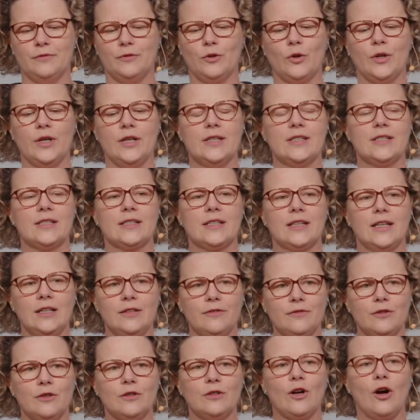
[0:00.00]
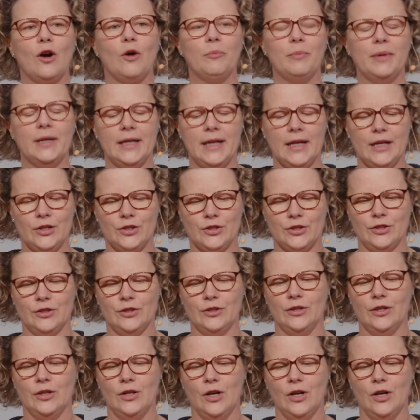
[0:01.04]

for his skillful combination